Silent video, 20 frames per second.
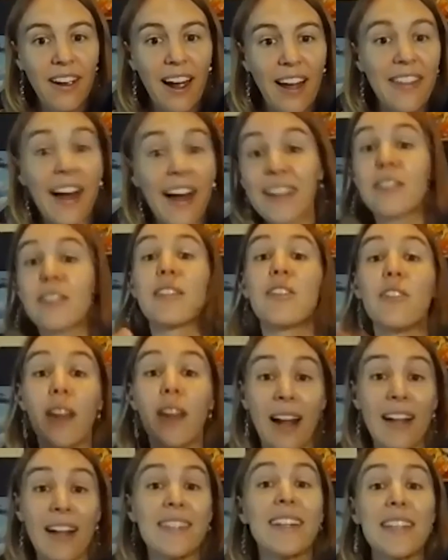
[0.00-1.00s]
And that's
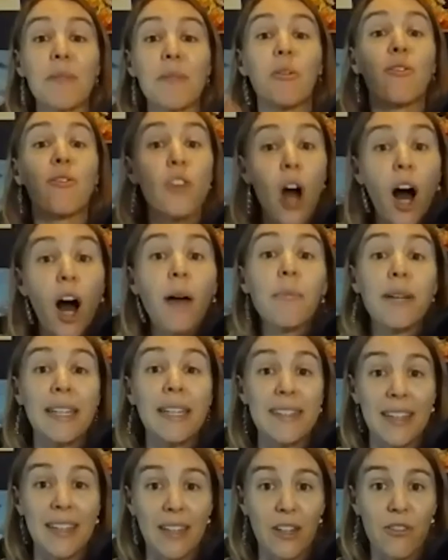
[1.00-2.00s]
an example of not
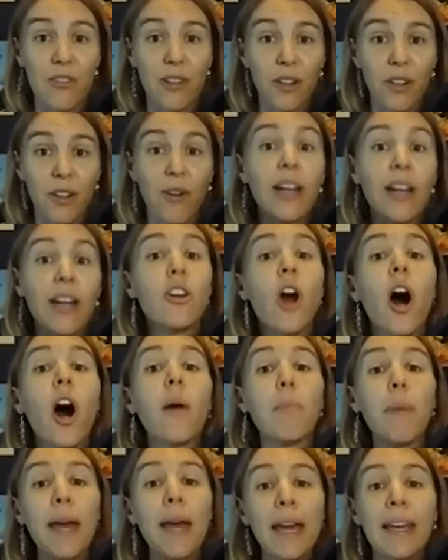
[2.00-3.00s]
being data driven, right?
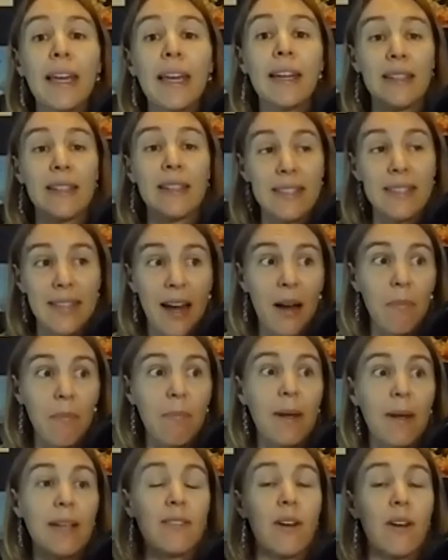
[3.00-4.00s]
Not picking a step
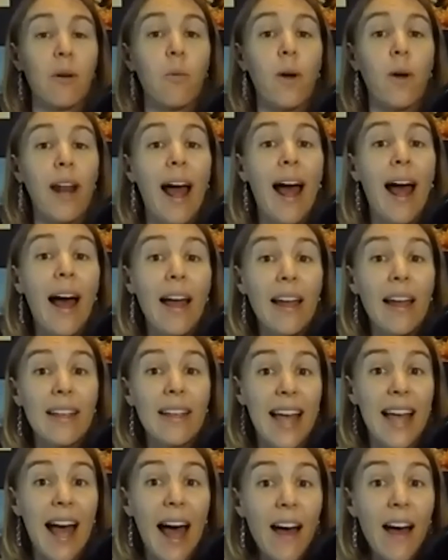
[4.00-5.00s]
based on what
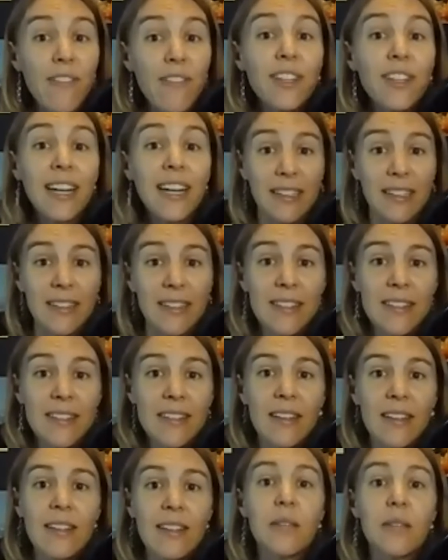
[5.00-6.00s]
is
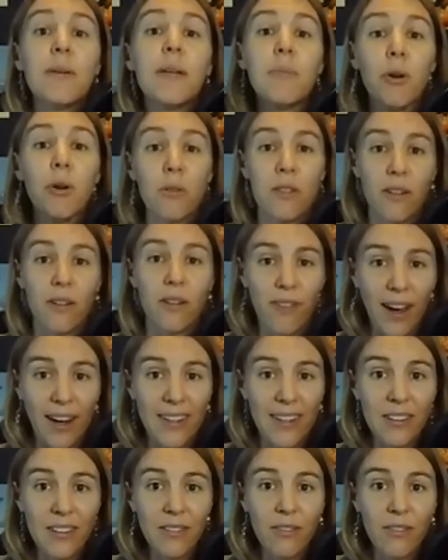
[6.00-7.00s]
evidenced to be most
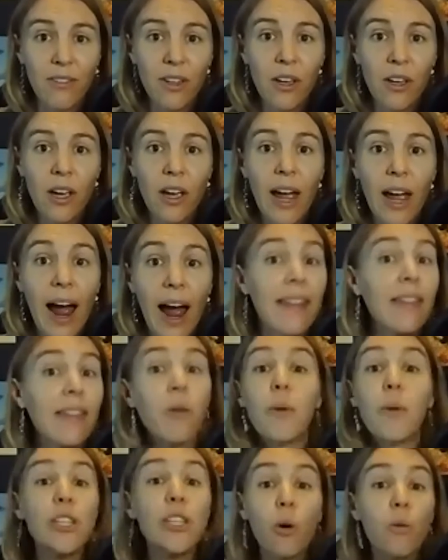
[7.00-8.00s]
effective. And that
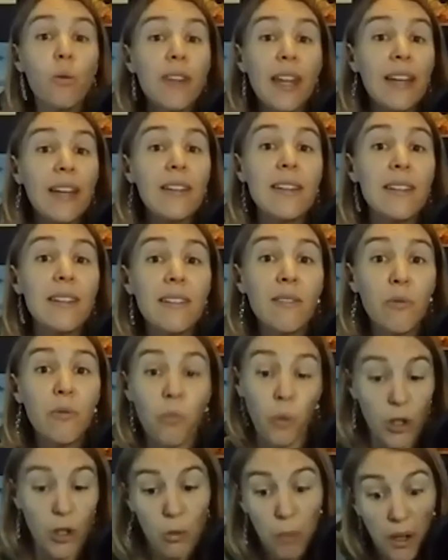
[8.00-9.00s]
we don't then,
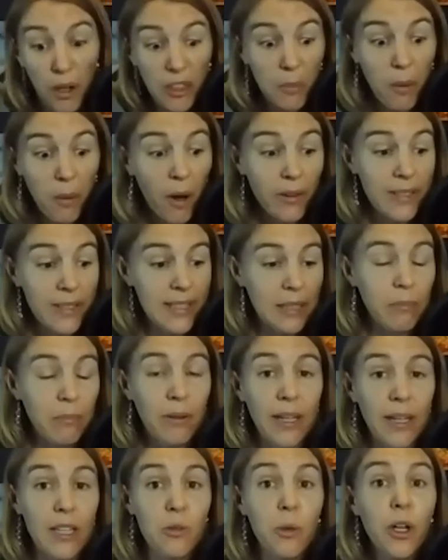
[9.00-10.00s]
when you put the policy in
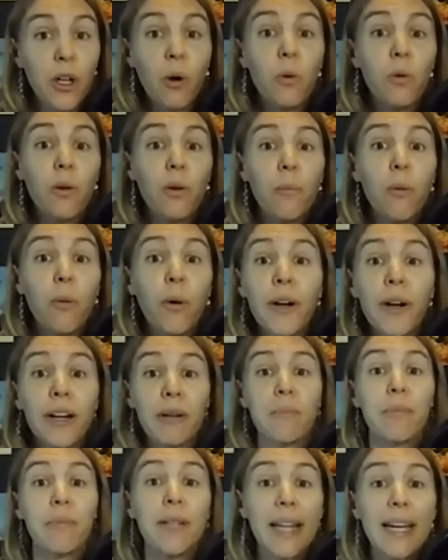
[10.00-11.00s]
place, we don't put it
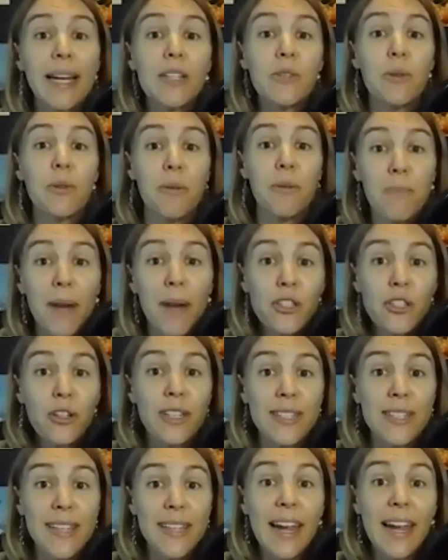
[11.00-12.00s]
in place with a measure
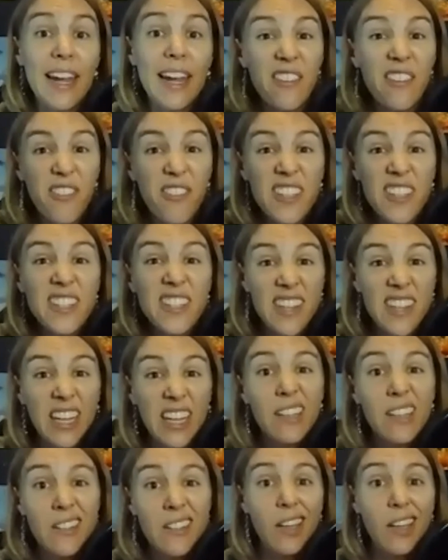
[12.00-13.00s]
to say, if this
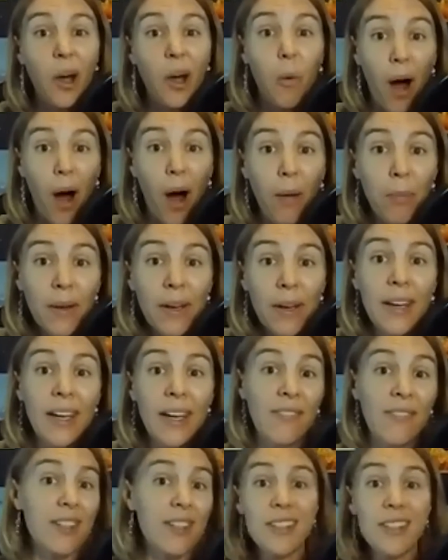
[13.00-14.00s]
thing doesn't go up,
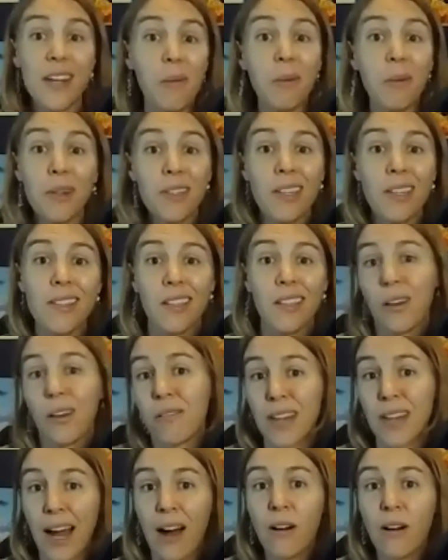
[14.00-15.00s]
if this number doesn't go
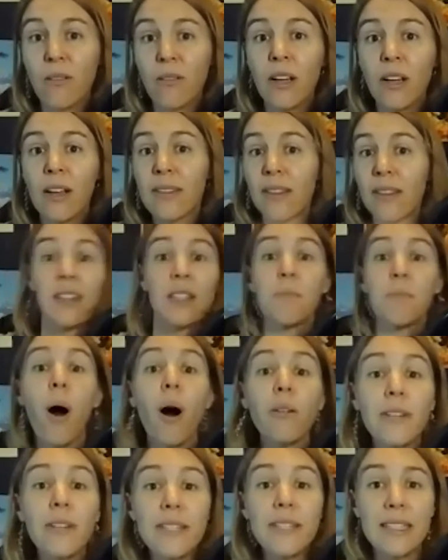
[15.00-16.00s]
down, then this
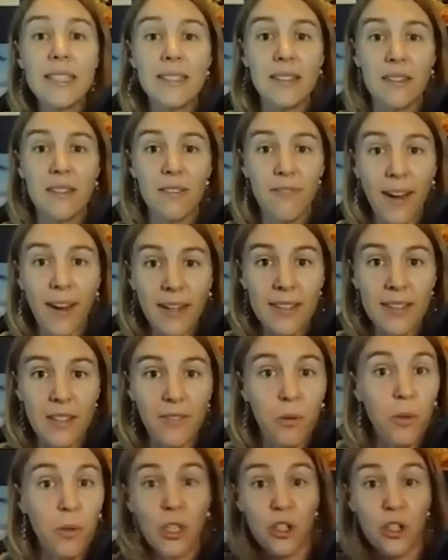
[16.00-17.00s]
policy isn't effective
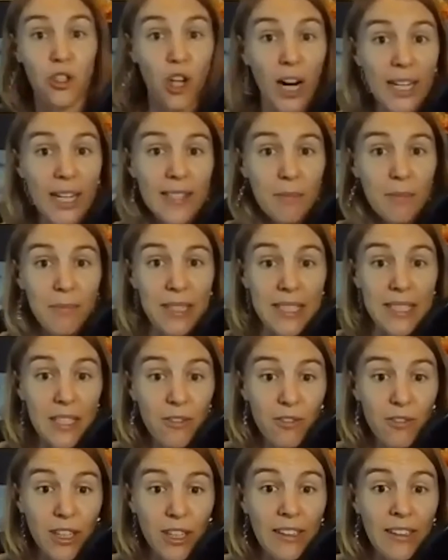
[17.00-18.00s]
and we should try something
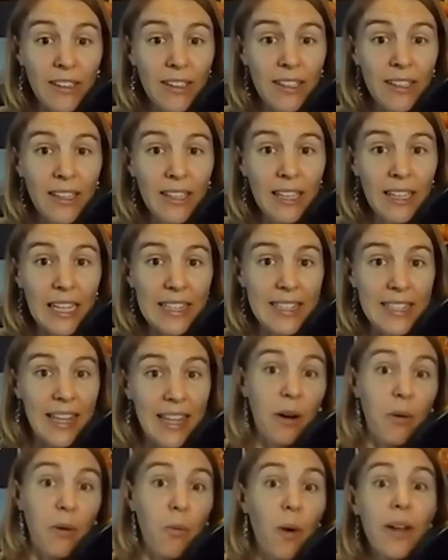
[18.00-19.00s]
different. It's
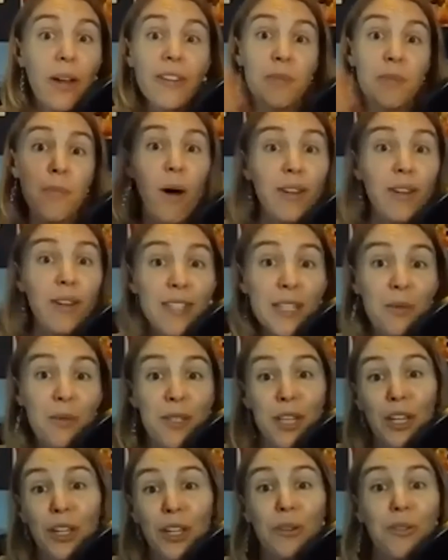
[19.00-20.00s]
like, well, this policy
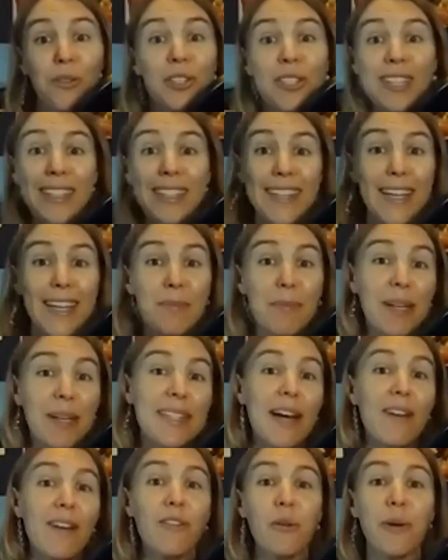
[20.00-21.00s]
was a huge success because
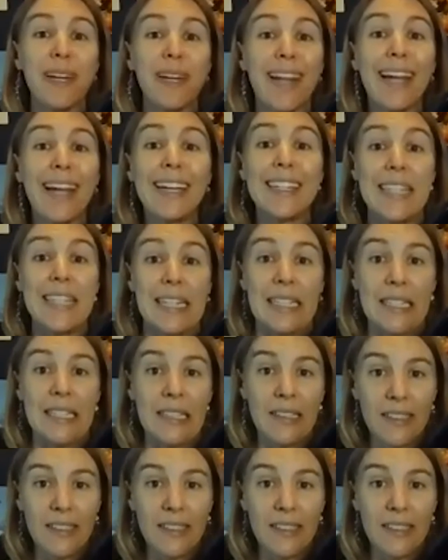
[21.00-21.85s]
everyone liked it,